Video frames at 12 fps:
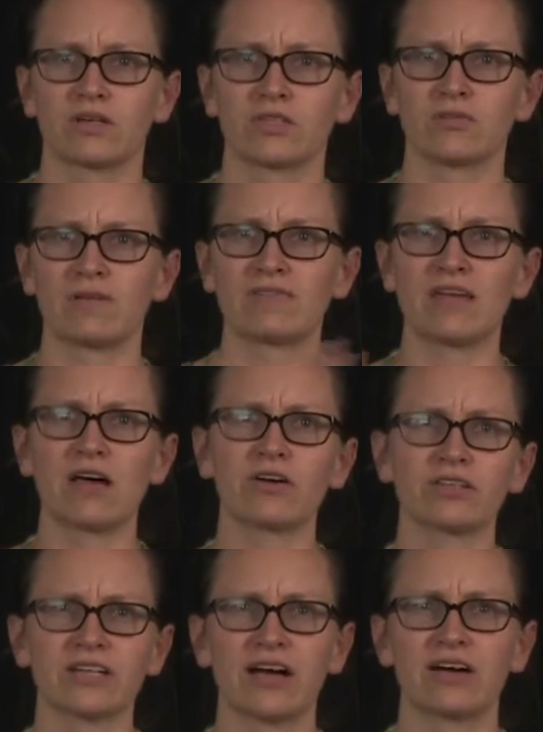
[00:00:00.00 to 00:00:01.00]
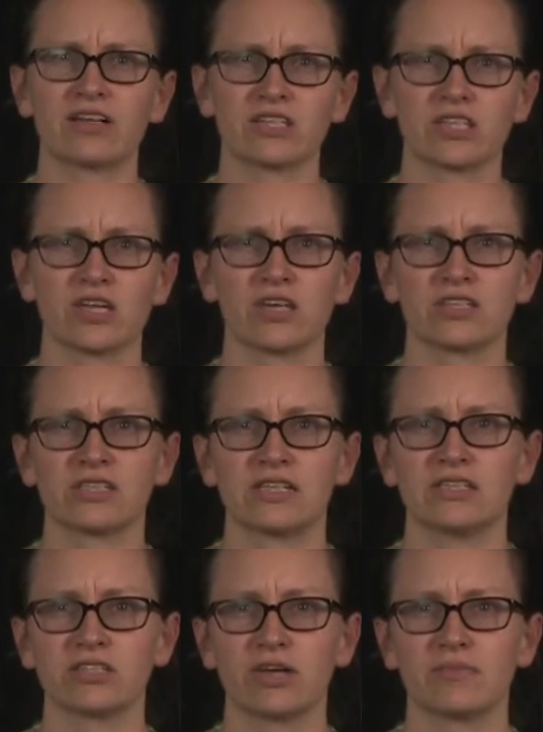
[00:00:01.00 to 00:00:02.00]
So we've now got our uncertainty
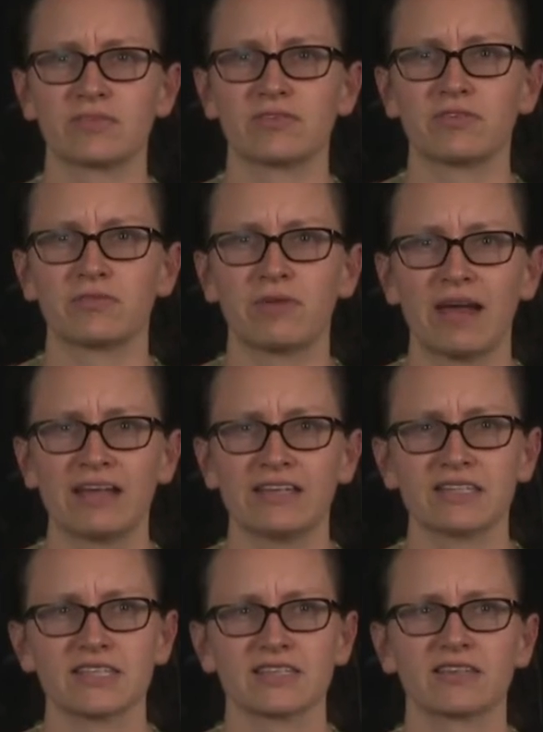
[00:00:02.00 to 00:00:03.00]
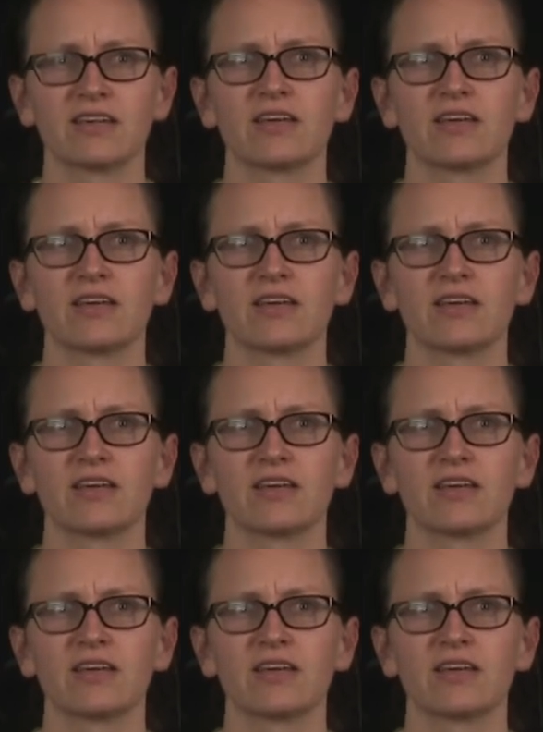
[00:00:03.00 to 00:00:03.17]
in terms of the radius.